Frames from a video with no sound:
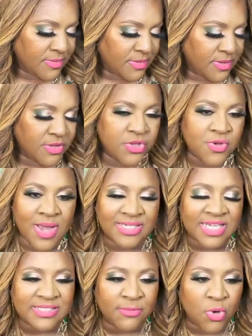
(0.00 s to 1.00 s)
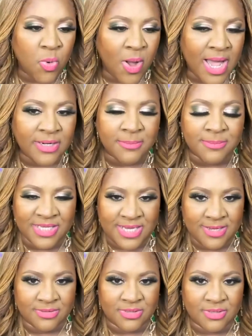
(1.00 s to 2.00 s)
You got to take some quantum
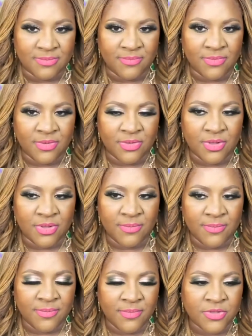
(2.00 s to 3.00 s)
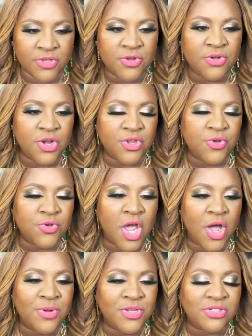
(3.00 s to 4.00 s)
leaps. You
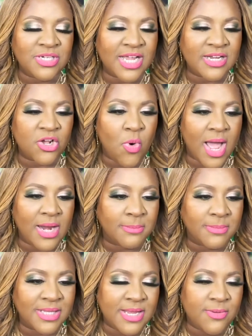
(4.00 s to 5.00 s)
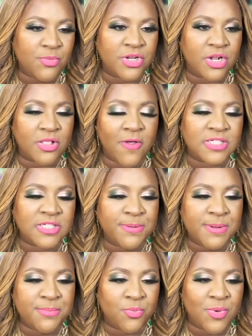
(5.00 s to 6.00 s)
know when you're taking a quantum leap, when the closest
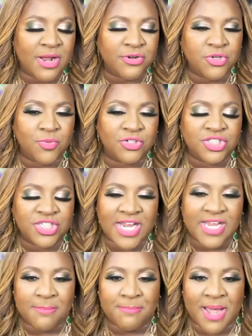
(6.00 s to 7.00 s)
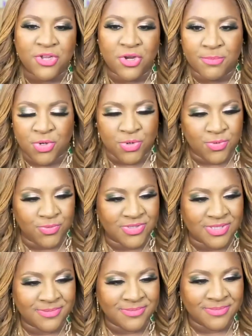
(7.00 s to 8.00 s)
people around you are shaken by your
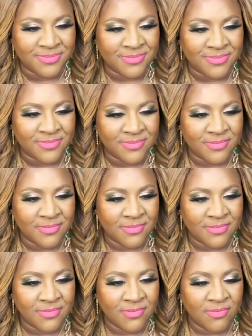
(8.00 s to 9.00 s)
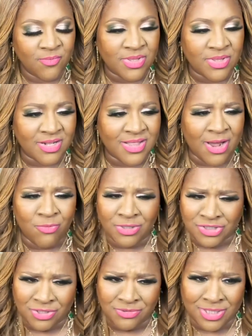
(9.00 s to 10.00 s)
moves. When they're like,
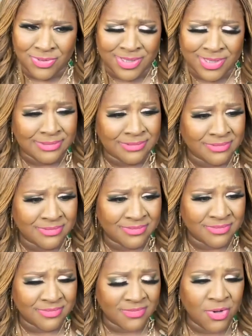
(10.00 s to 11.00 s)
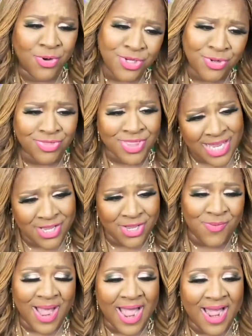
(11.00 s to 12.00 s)
what you doing? Who you think
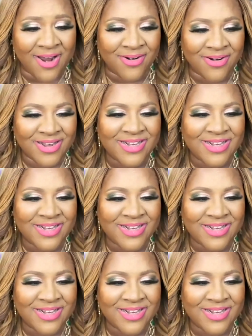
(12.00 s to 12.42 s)
you are?